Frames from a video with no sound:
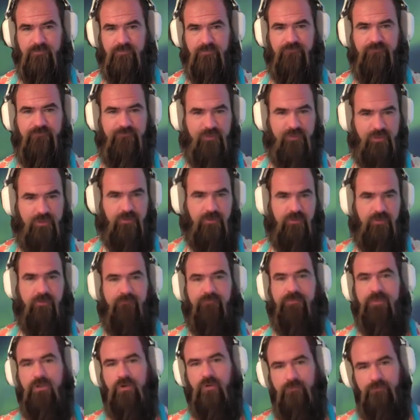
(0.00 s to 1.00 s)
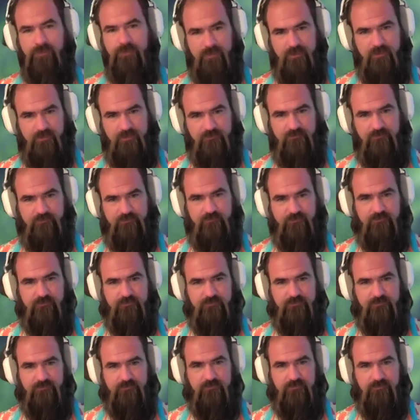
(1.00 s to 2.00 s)
The fear of the openness,
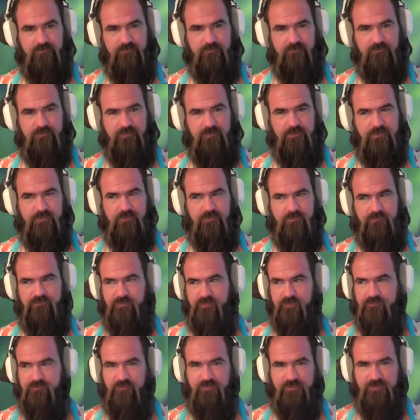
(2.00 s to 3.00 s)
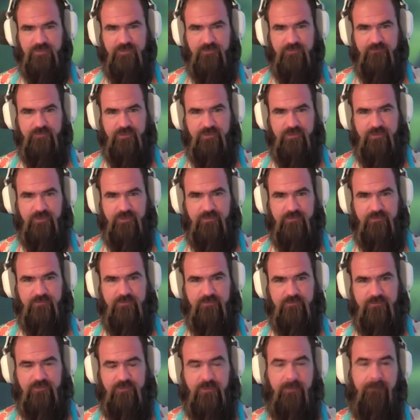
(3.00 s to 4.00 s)
the sensitivity,
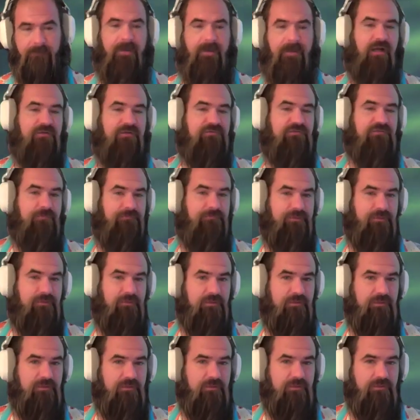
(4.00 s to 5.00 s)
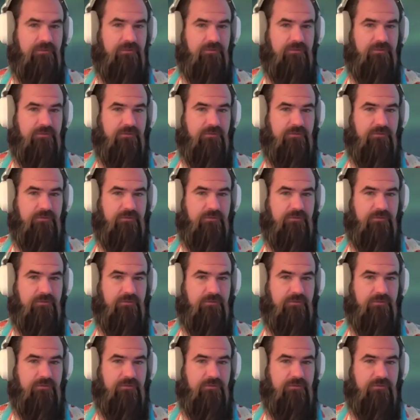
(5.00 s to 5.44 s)
the possibility.